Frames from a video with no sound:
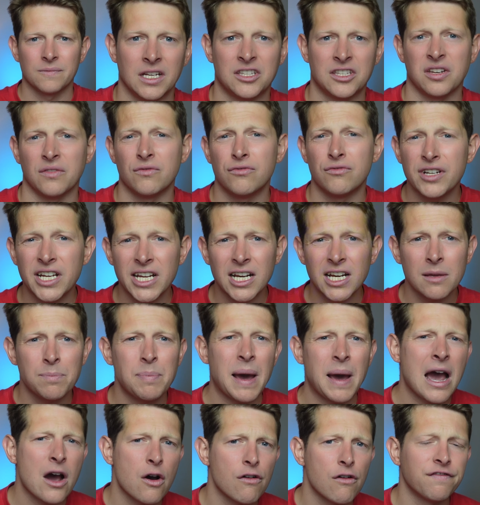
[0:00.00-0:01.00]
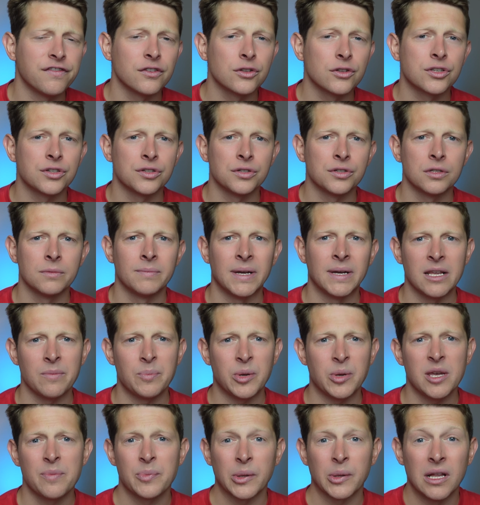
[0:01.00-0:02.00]
It's a really powerful tool many
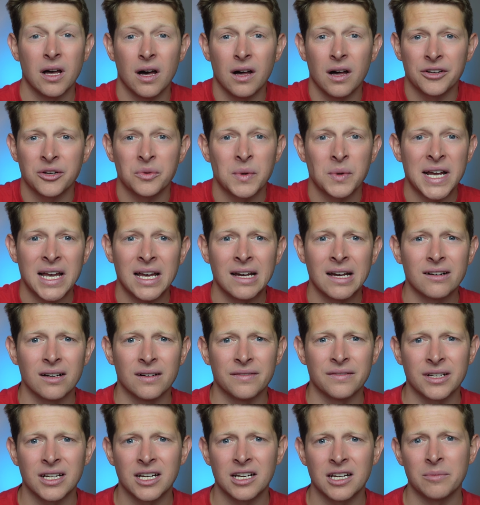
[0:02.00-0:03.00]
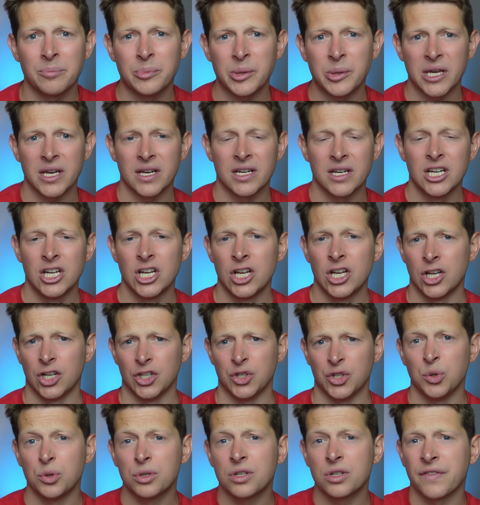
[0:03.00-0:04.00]
people aren't aware of and could be a
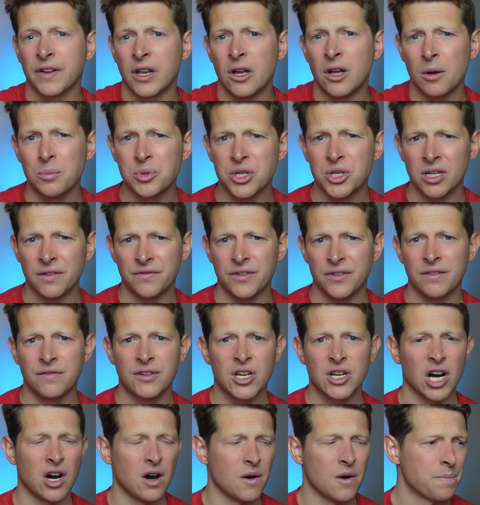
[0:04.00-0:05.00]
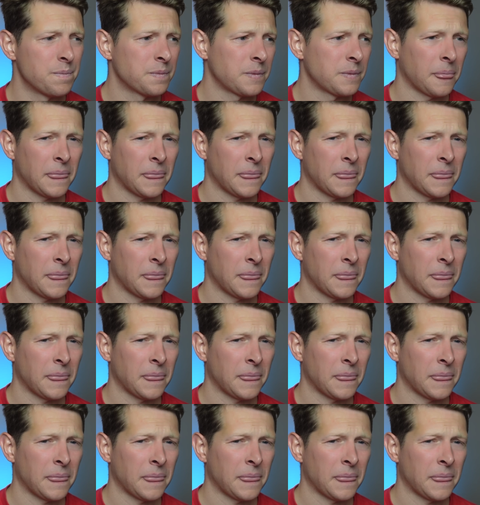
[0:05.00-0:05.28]
useful option if you've got